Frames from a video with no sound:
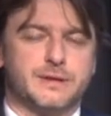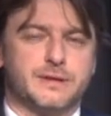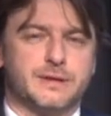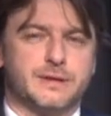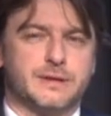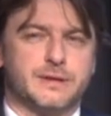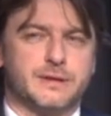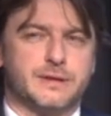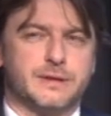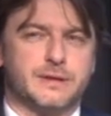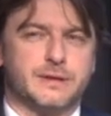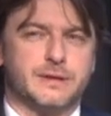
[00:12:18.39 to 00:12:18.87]

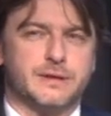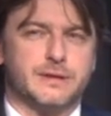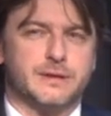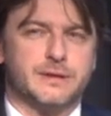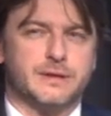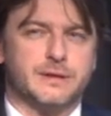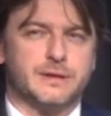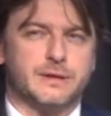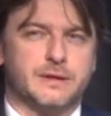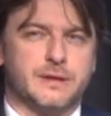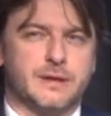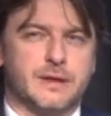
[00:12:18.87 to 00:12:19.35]

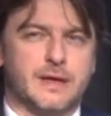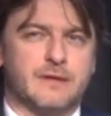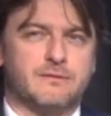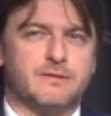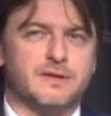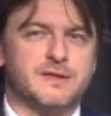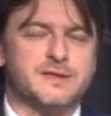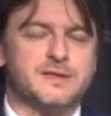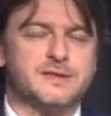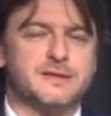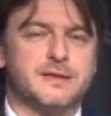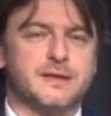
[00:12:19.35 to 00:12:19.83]
I
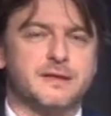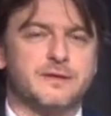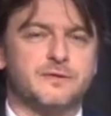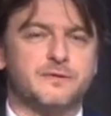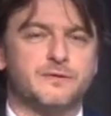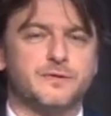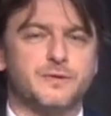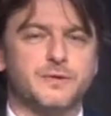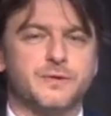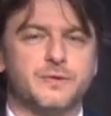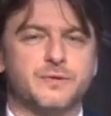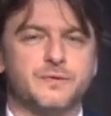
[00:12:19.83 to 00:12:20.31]
will say a
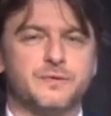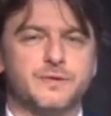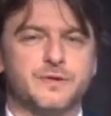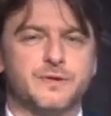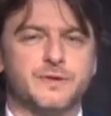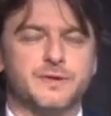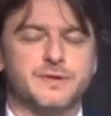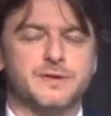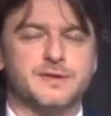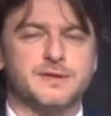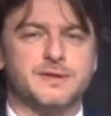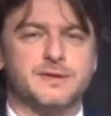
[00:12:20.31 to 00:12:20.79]
few
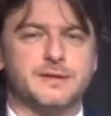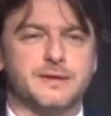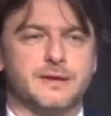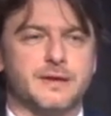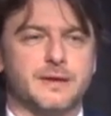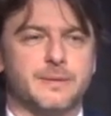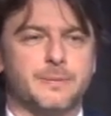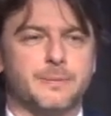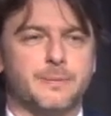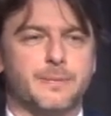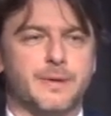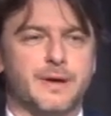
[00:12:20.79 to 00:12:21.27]
words
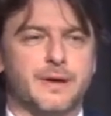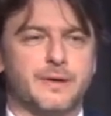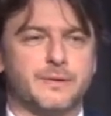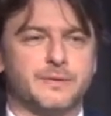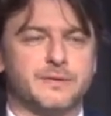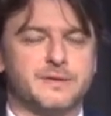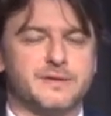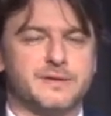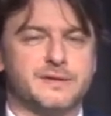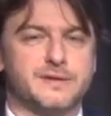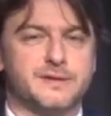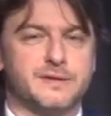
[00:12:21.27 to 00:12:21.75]

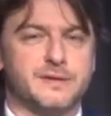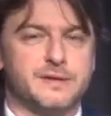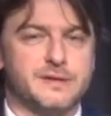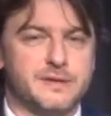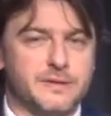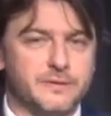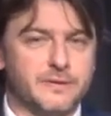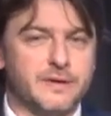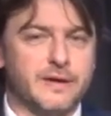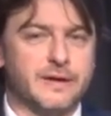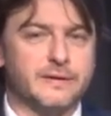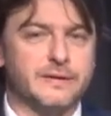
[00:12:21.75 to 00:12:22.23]
about
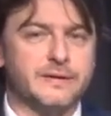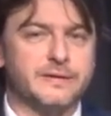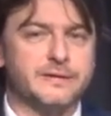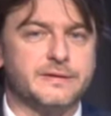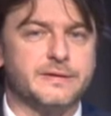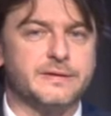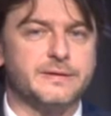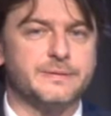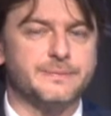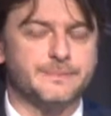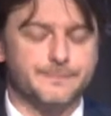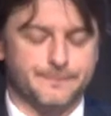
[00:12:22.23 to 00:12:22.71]

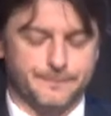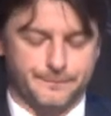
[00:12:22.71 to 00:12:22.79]
seasonality